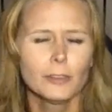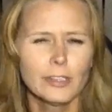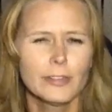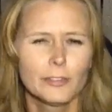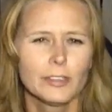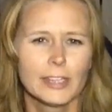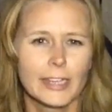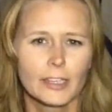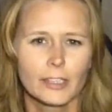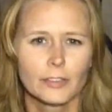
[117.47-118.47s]
leave the
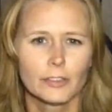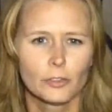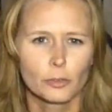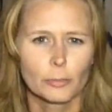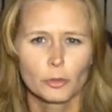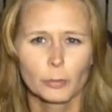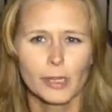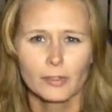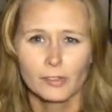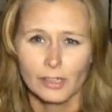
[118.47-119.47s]
link in the description
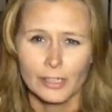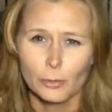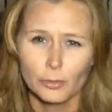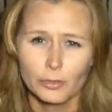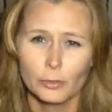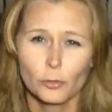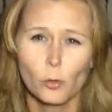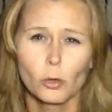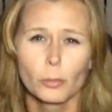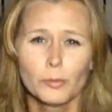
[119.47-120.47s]
box, and I know that there's
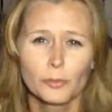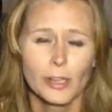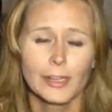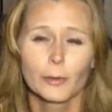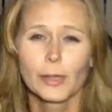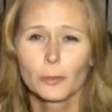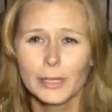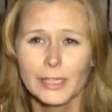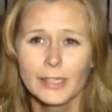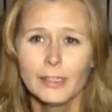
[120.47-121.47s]
orbs flying around
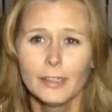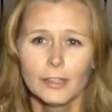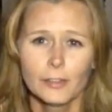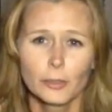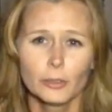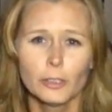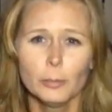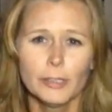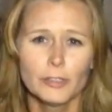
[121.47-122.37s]
me. They're a little bit